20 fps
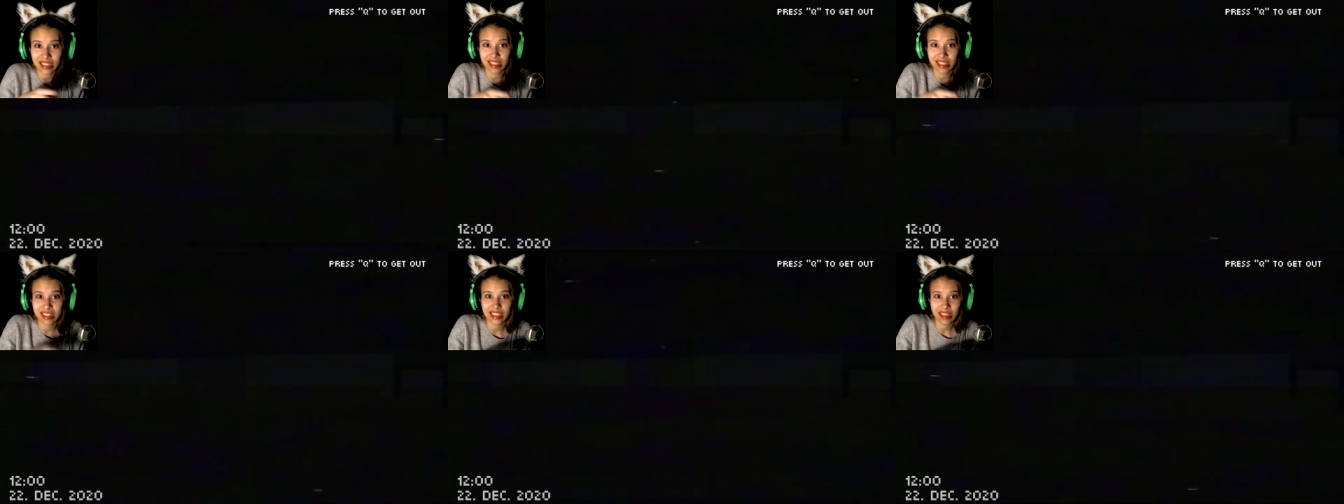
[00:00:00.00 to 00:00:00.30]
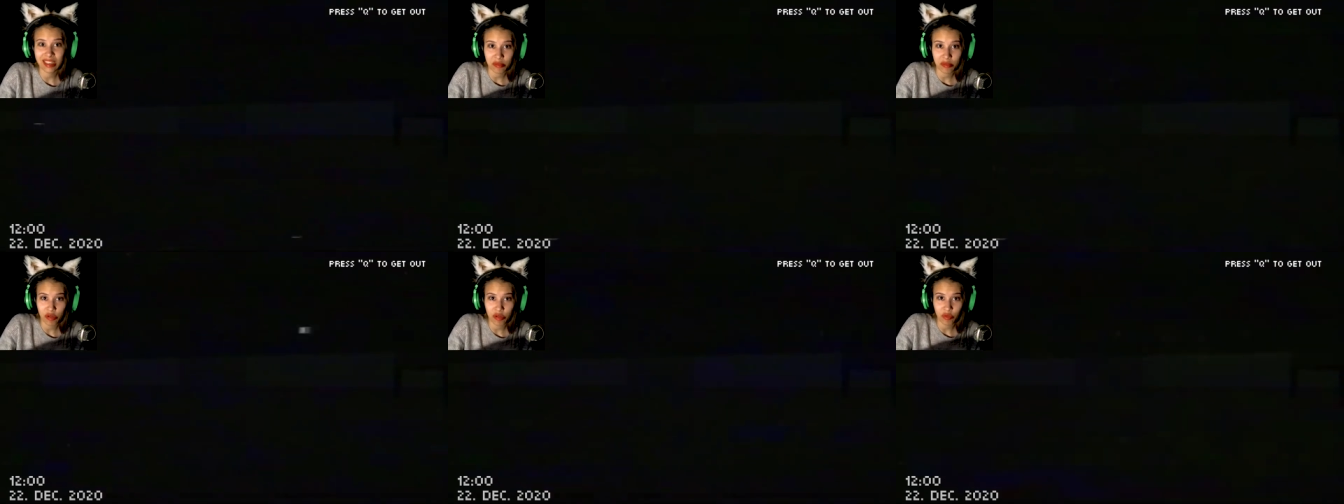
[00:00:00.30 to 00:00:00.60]
is
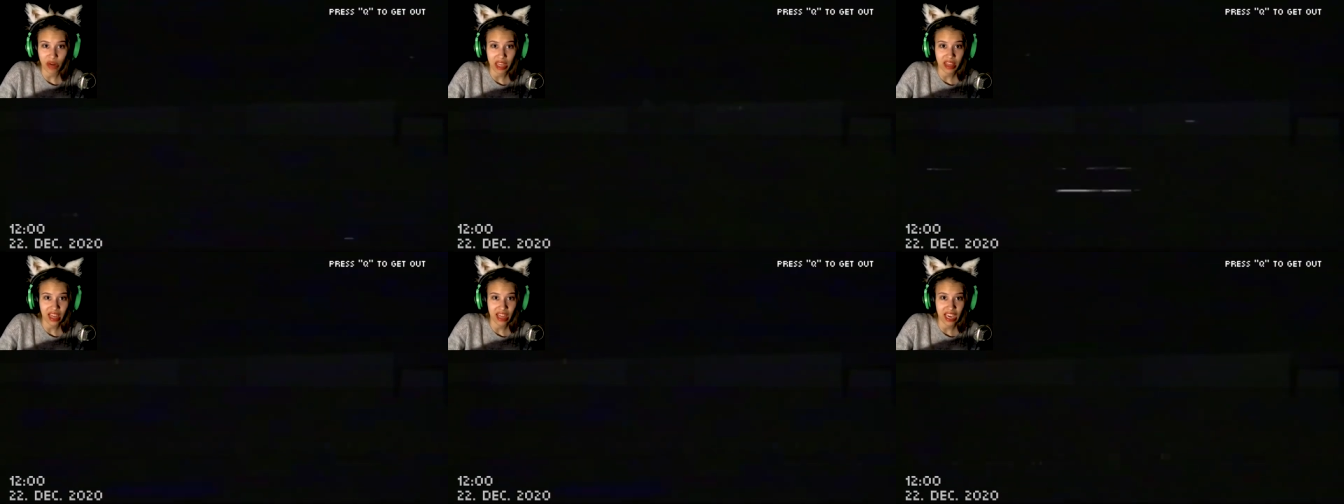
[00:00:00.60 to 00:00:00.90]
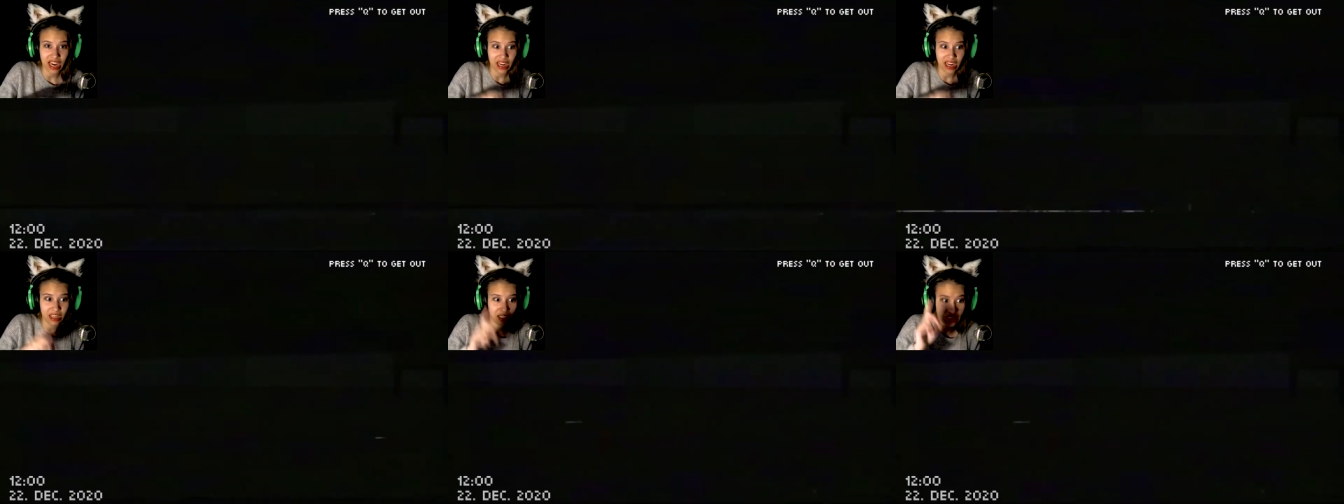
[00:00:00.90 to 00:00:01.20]
demon right
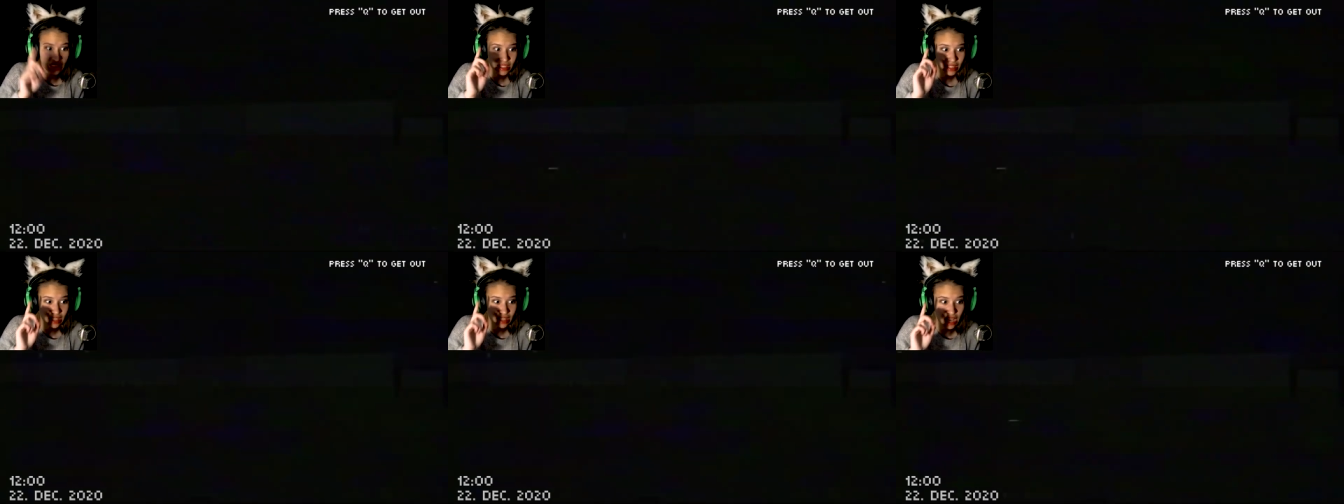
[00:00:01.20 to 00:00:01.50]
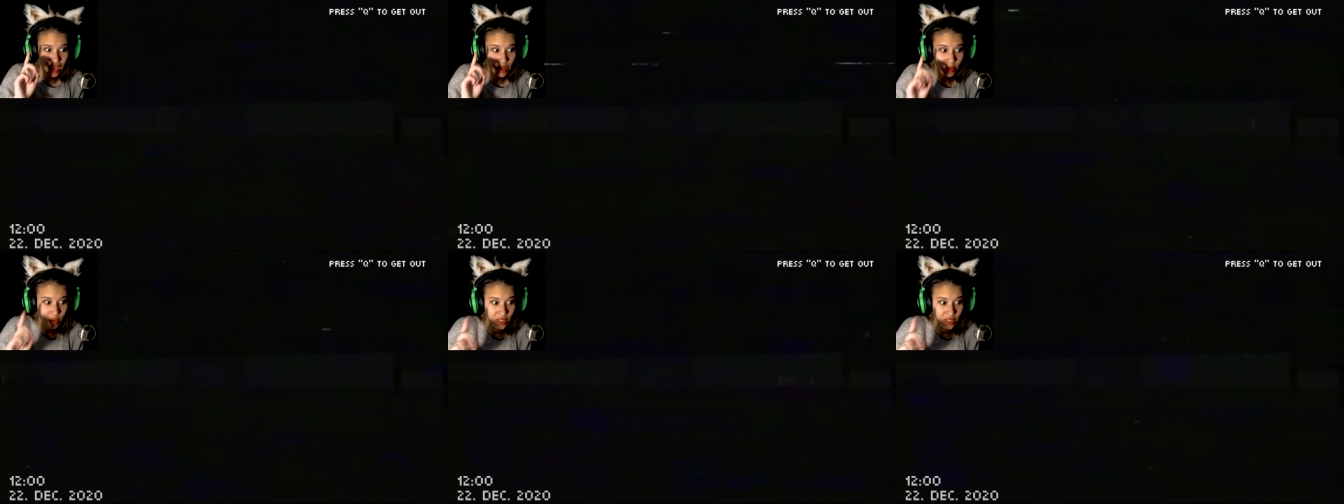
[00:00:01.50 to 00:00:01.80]
there.
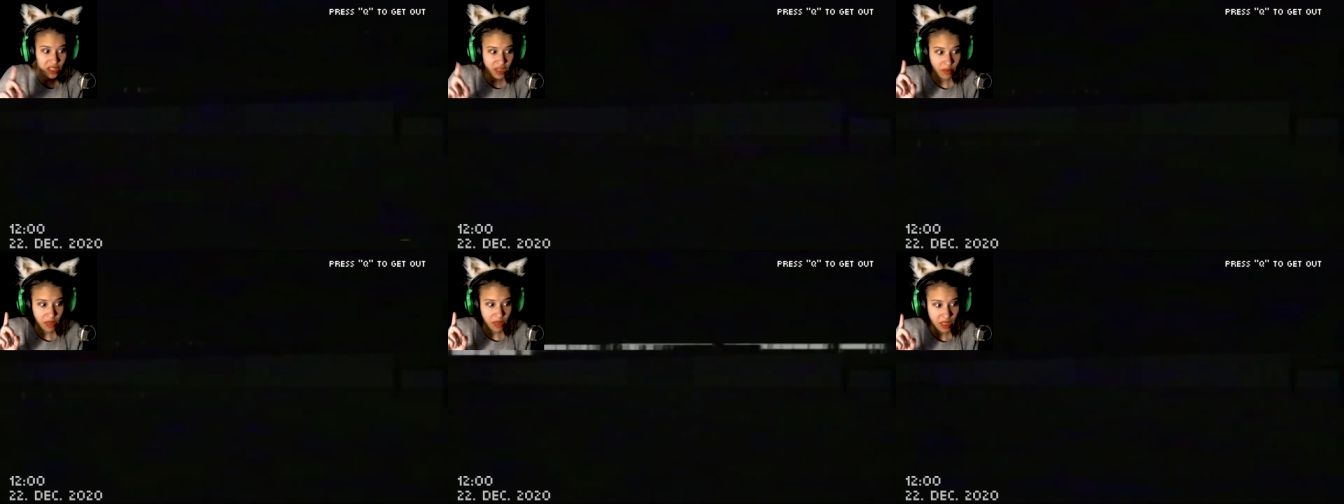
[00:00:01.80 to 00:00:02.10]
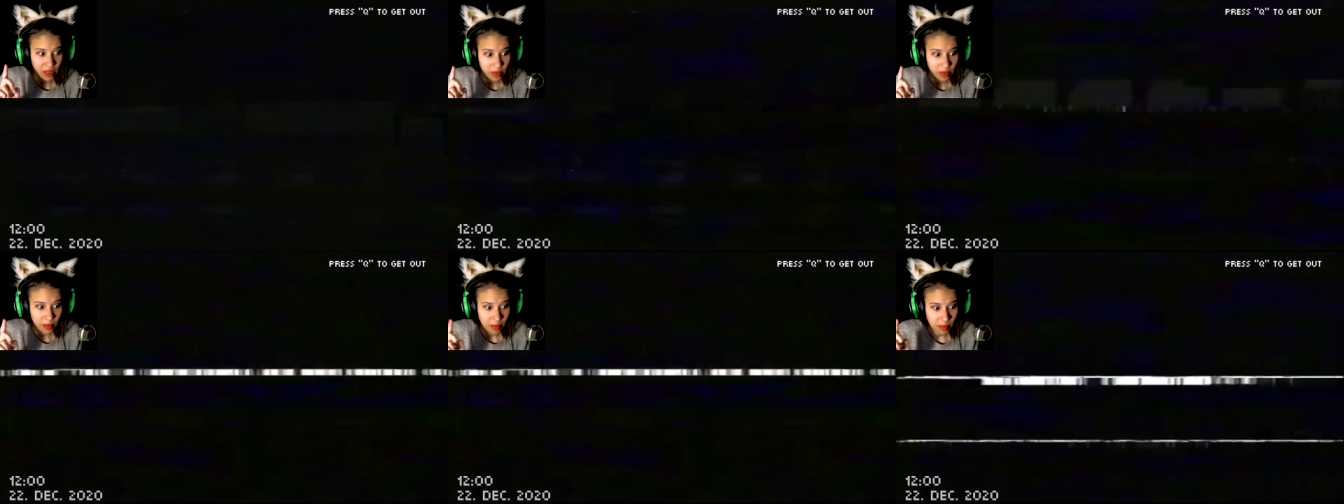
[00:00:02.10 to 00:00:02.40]
That was
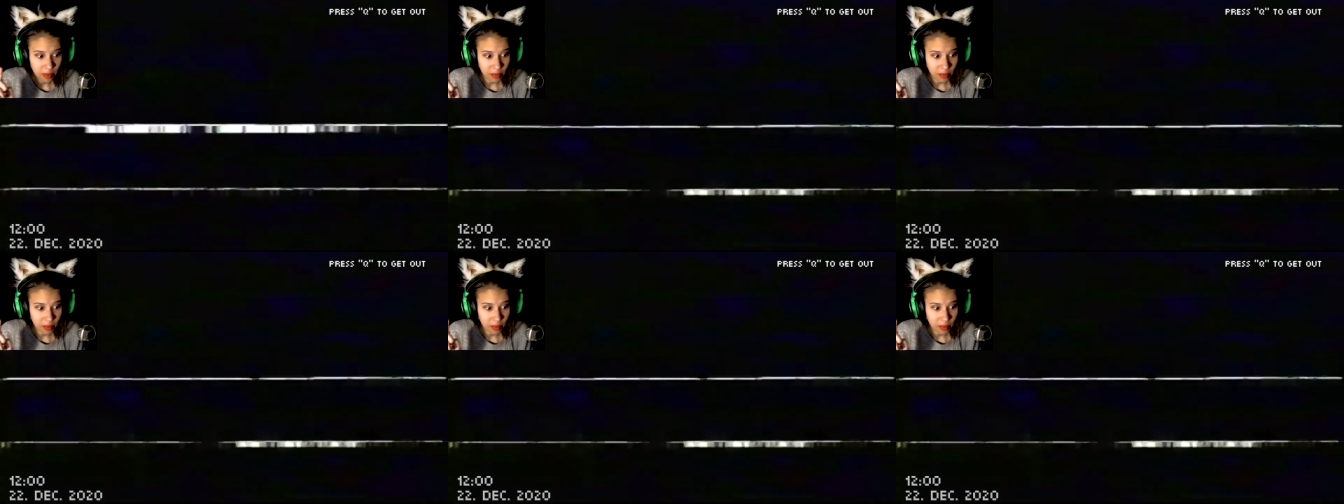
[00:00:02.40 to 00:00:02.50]
demon.